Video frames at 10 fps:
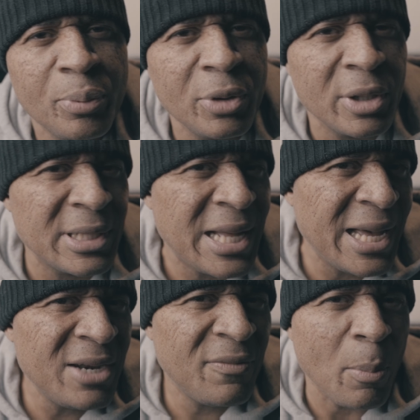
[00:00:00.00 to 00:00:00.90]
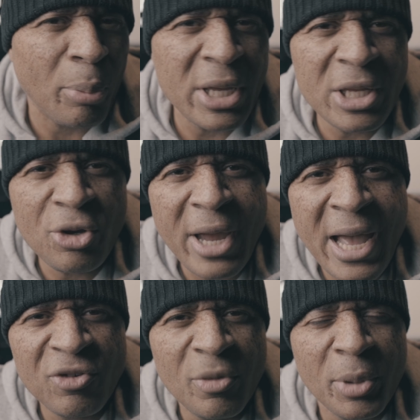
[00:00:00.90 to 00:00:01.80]
put a kind of a break in your
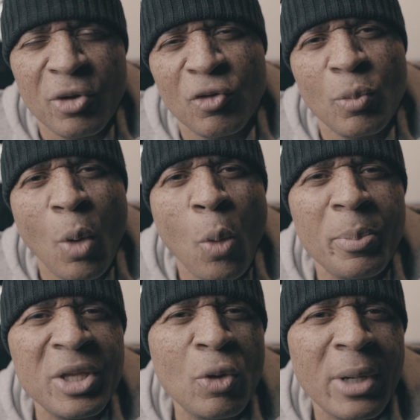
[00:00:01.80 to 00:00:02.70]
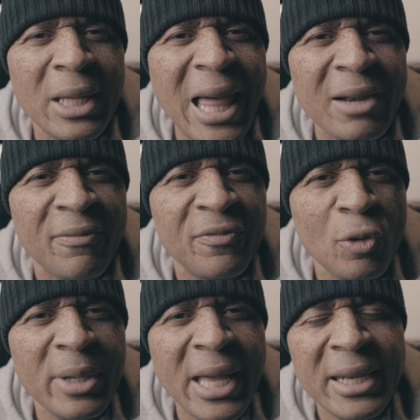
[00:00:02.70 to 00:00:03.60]
action because you won't be doing a lot of
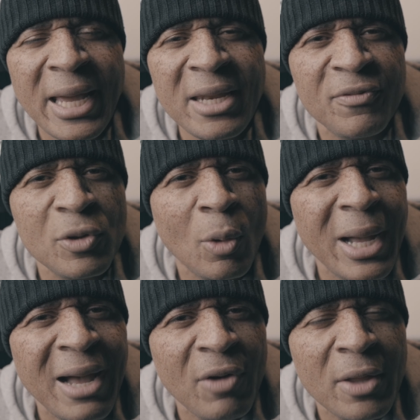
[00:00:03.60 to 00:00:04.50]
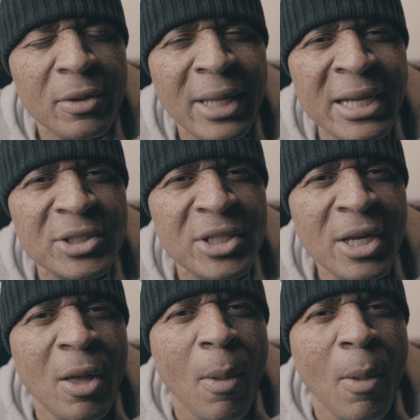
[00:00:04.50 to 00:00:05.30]
filming at night if you don't have other lights,